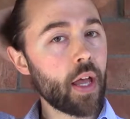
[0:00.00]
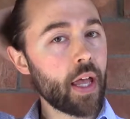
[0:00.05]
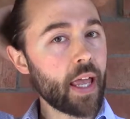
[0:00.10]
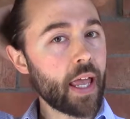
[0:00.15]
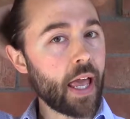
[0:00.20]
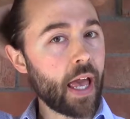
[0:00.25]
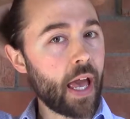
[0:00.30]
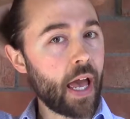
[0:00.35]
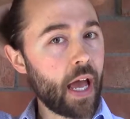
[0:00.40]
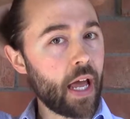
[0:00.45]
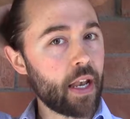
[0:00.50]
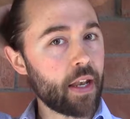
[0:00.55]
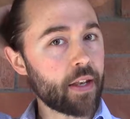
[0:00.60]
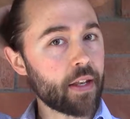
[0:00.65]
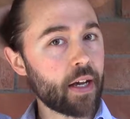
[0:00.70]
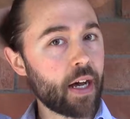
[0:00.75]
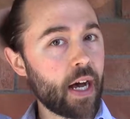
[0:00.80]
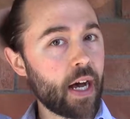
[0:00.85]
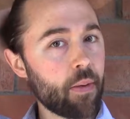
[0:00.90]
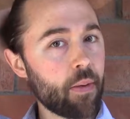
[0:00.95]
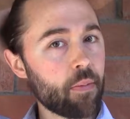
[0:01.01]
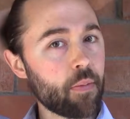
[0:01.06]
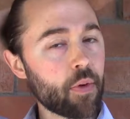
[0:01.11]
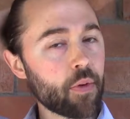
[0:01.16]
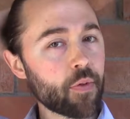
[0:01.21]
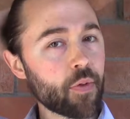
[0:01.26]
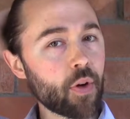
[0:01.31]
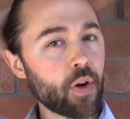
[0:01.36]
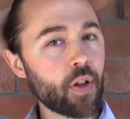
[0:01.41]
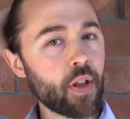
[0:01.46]
And
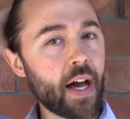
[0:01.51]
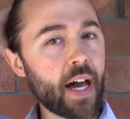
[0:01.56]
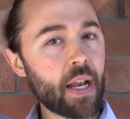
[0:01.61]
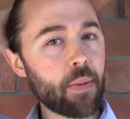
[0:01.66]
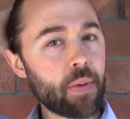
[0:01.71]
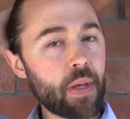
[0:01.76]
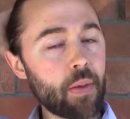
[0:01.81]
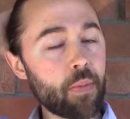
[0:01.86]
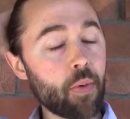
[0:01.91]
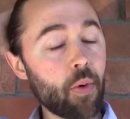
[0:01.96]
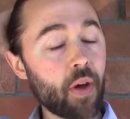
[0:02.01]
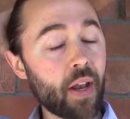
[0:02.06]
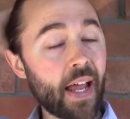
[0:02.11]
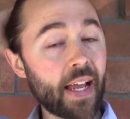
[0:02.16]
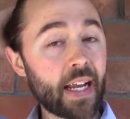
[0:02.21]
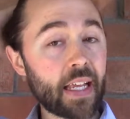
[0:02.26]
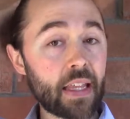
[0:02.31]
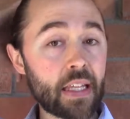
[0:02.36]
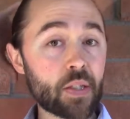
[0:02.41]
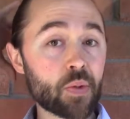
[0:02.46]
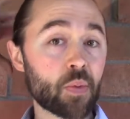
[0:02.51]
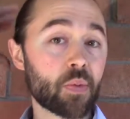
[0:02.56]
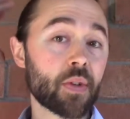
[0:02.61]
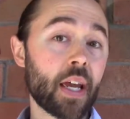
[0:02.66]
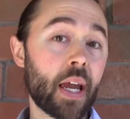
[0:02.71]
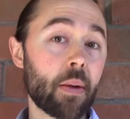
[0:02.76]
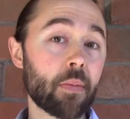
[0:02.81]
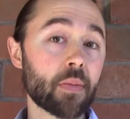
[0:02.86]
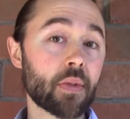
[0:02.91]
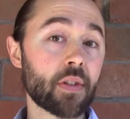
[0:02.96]
for a lot of people, and I get these from
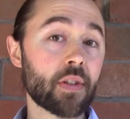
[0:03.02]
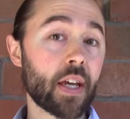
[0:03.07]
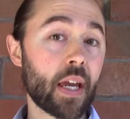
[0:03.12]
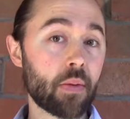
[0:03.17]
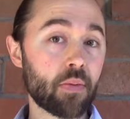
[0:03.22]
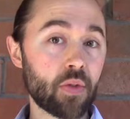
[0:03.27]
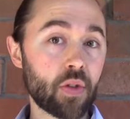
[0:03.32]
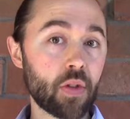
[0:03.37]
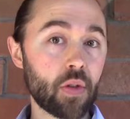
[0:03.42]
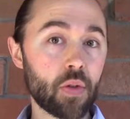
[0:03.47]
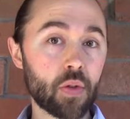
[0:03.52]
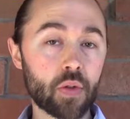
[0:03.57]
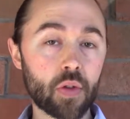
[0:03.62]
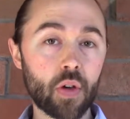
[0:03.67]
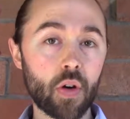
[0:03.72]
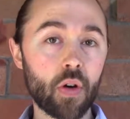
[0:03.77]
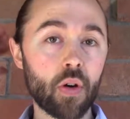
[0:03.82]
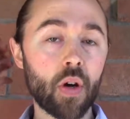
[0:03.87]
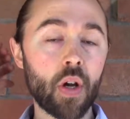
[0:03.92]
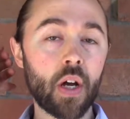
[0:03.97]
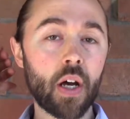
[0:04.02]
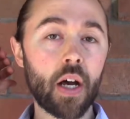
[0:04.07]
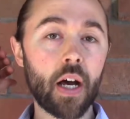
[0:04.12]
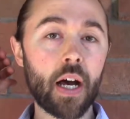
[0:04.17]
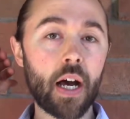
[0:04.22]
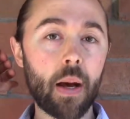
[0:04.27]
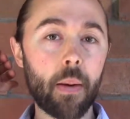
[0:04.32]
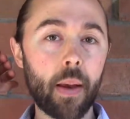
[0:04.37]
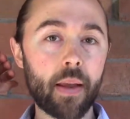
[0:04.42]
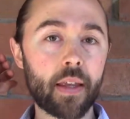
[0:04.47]
time to time too, so
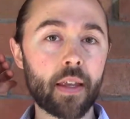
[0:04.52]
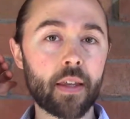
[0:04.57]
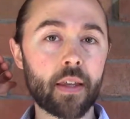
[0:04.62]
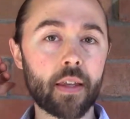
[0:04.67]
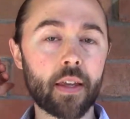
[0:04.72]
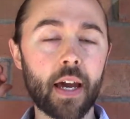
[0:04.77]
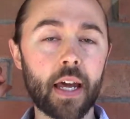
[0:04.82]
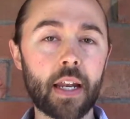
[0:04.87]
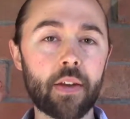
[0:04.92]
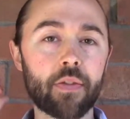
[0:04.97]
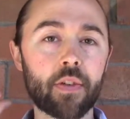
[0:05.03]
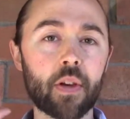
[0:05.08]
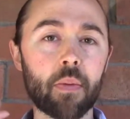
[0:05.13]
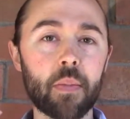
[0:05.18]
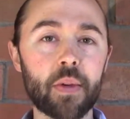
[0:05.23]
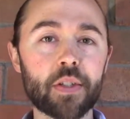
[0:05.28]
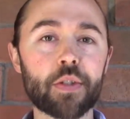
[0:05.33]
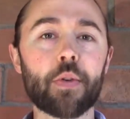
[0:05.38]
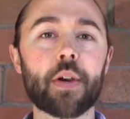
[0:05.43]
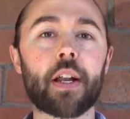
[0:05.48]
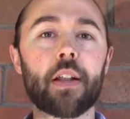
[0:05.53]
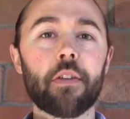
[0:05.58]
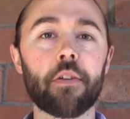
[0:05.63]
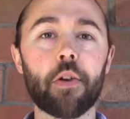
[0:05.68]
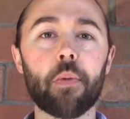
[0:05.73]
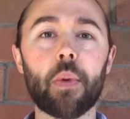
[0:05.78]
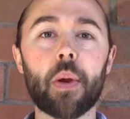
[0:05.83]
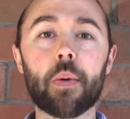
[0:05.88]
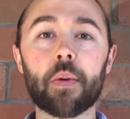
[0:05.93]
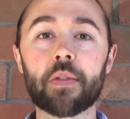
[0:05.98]
I kind of commiserate a
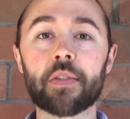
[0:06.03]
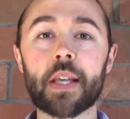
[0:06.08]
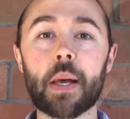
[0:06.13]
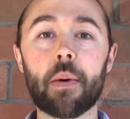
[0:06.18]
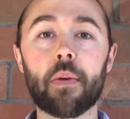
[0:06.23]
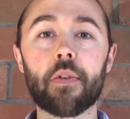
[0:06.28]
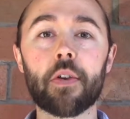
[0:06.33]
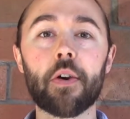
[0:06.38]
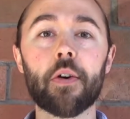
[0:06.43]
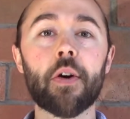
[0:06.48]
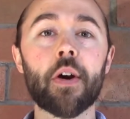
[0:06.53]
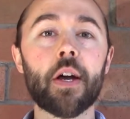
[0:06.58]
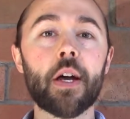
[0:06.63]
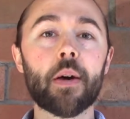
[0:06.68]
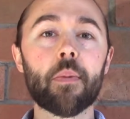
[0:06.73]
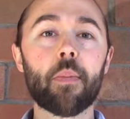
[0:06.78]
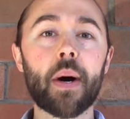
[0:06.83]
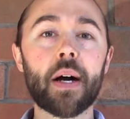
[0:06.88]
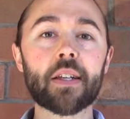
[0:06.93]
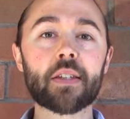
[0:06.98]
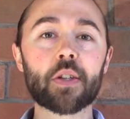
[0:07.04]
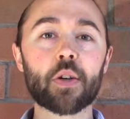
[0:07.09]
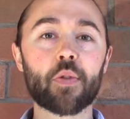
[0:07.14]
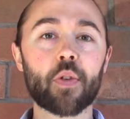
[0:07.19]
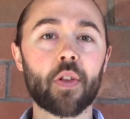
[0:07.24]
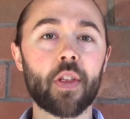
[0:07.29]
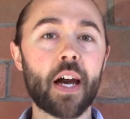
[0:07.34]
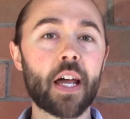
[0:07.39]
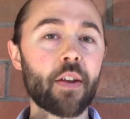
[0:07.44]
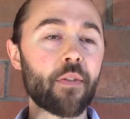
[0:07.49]
little bit with some of you. But so for
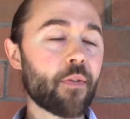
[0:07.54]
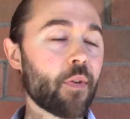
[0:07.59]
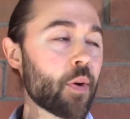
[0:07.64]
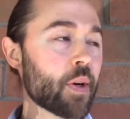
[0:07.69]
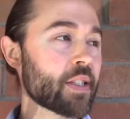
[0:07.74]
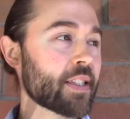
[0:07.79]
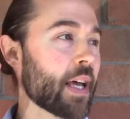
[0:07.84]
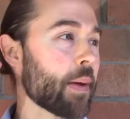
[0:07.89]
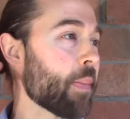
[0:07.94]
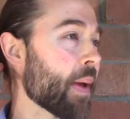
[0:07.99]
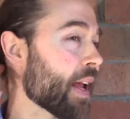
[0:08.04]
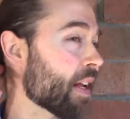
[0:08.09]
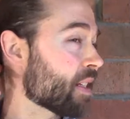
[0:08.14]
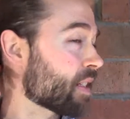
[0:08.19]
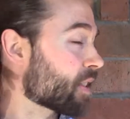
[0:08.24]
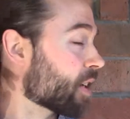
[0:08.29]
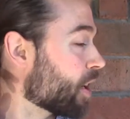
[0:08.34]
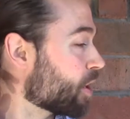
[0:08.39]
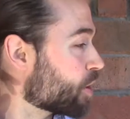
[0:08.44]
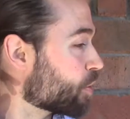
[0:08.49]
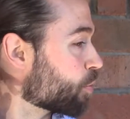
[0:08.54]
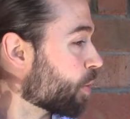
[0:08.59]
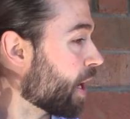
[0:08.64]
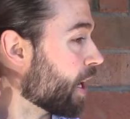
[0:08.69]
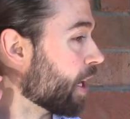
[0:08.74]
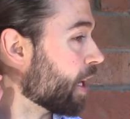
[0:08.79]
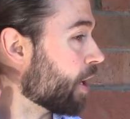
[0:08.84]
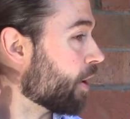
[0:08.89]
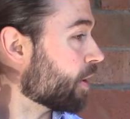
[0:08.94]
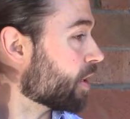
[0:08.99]
a lot of folks, that pain starts
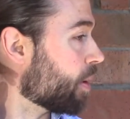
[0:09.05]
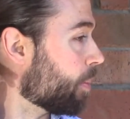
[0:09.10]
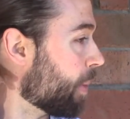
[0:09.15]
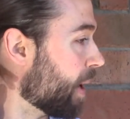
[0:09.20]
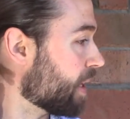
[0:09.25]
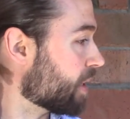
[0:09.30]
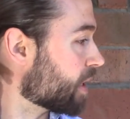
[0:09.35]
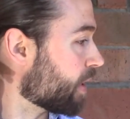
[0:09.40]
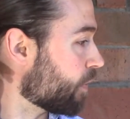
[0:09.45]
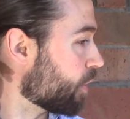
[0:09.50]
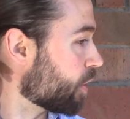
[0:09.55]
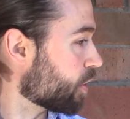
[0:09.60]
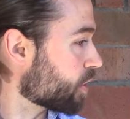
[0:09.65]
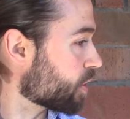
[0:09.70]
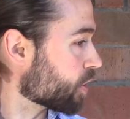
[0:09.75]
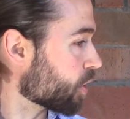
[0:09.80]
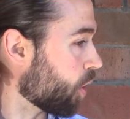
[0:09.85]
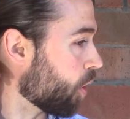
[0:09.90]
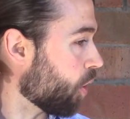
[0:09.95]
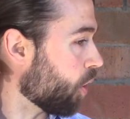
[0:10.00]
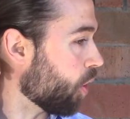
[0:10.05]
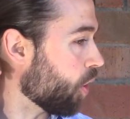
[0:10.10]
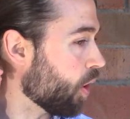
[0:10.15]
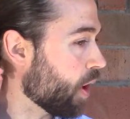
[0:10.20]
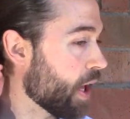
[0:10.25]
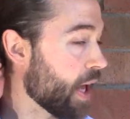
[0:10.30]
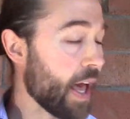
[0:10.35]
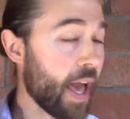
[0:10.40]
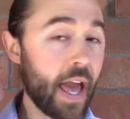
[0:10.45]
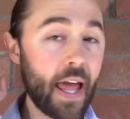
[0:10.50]
right here at the base of your skull,
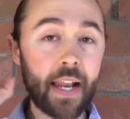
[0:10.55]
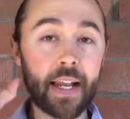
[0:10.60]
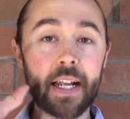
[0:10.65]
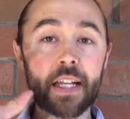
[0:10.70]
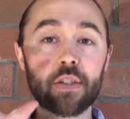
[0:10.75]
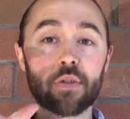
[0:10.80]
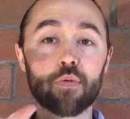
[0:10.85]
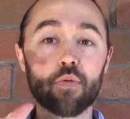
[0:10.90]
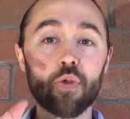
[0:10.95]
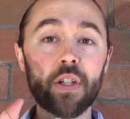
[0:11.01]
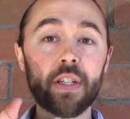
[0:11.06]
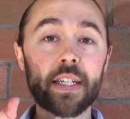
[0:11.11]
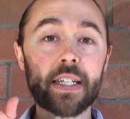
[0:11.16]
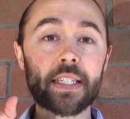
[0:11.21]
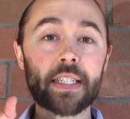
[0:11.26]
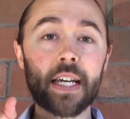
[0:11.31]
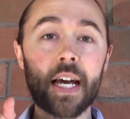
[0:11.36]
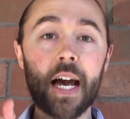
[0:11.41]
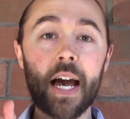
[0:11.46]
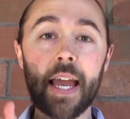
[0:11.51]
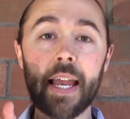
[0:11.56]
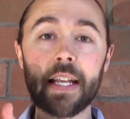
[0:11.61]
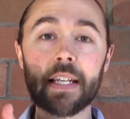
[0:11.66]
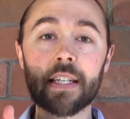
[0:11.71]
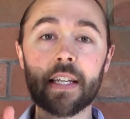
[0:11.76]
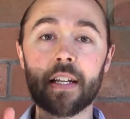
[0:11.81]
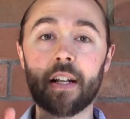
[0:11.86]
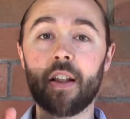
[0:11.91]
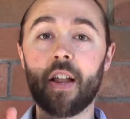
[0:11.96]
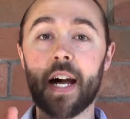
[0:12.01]
and it gets really tight
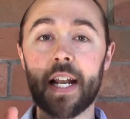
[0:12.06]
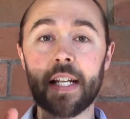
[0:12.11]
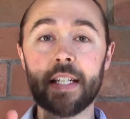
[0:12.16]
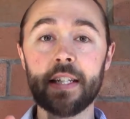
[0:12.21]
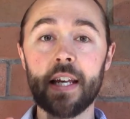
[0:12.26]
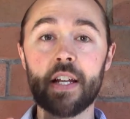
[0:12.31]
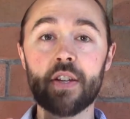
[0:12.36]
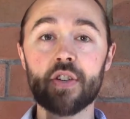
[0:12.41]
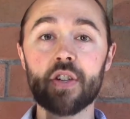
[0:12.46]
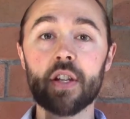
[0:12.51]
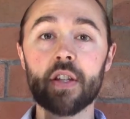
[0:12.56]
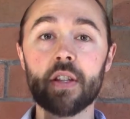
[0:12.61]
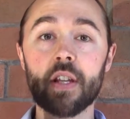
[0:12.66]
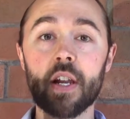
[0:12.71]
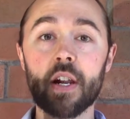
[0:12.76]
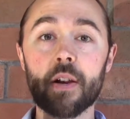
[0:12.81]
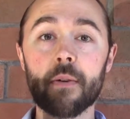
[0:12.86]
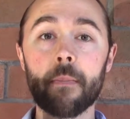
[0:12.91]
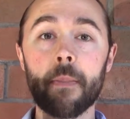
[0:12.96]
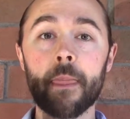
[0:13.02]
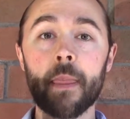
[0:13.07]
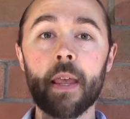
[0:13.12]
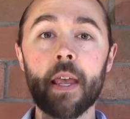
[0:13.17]
and a lot of tension there.